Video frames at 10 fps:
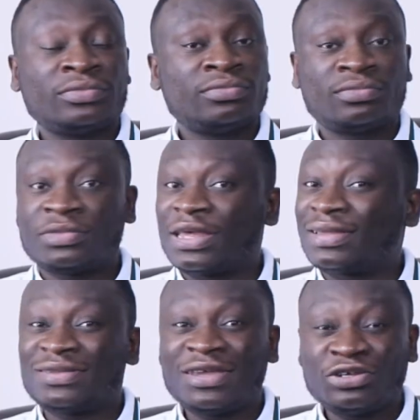like I
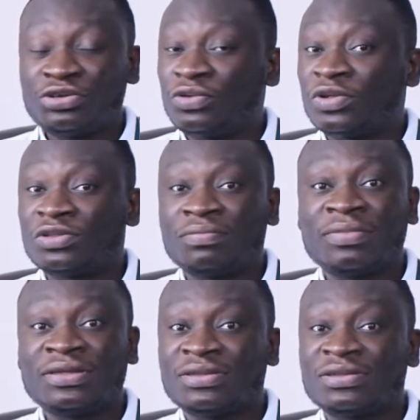said, you don't want to mess
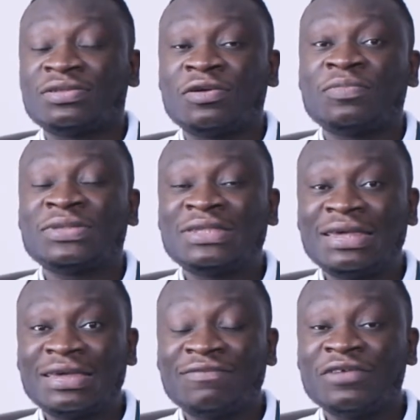this up. Take
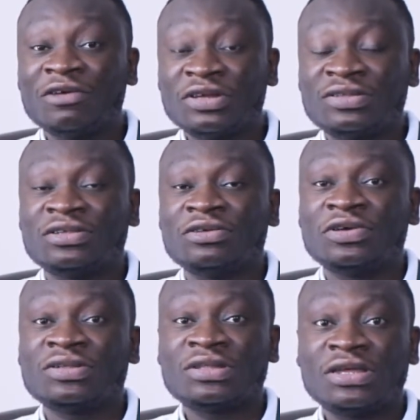it very
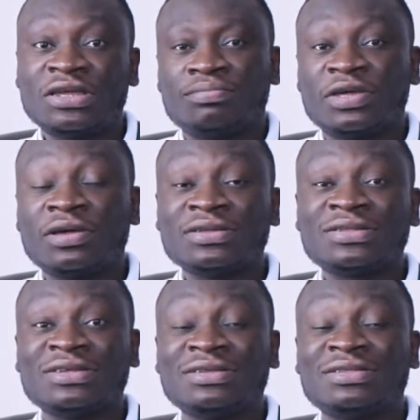seriously because
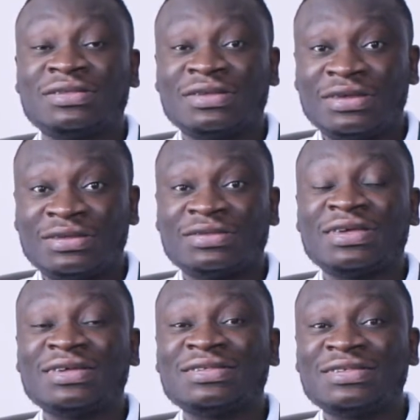it is a
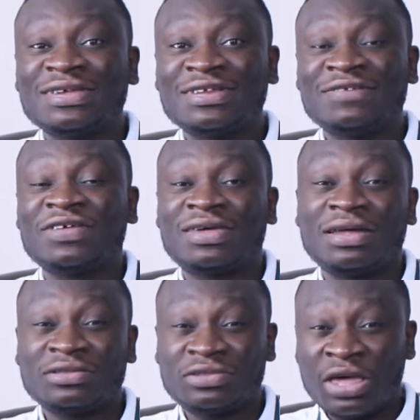
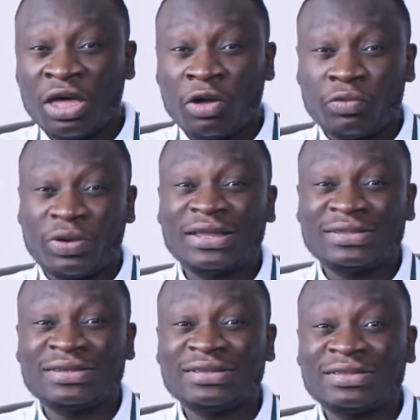significant
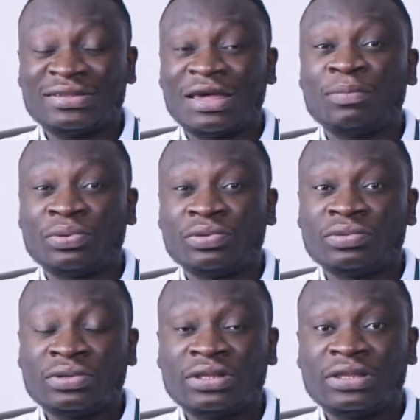writing sample
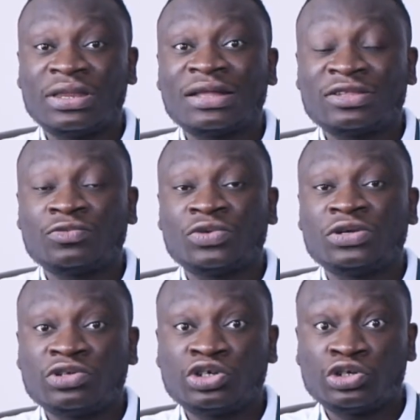that will
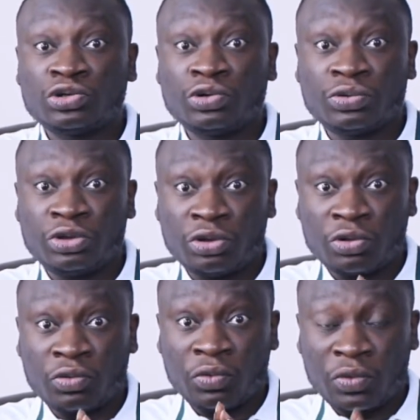show your
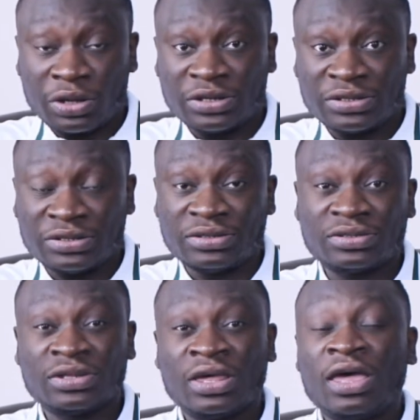qualities
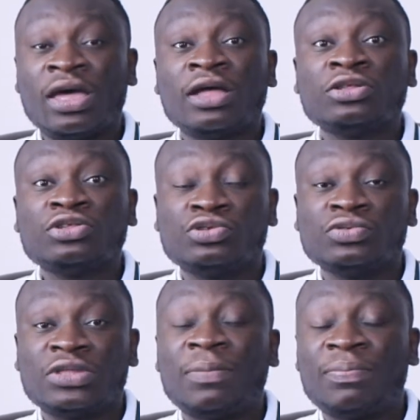to
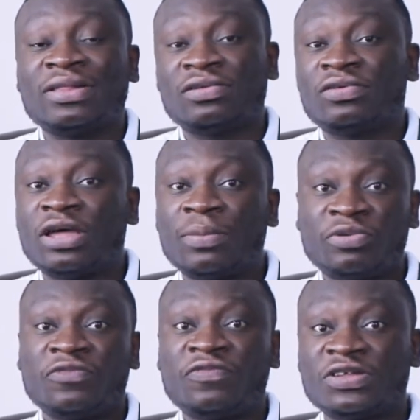that particular
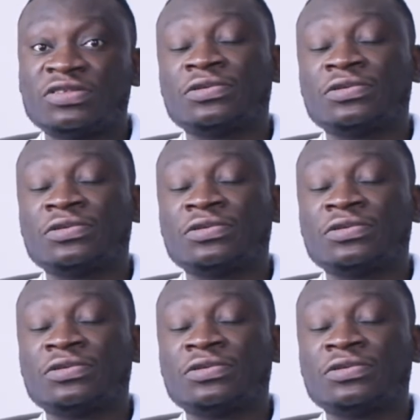professor.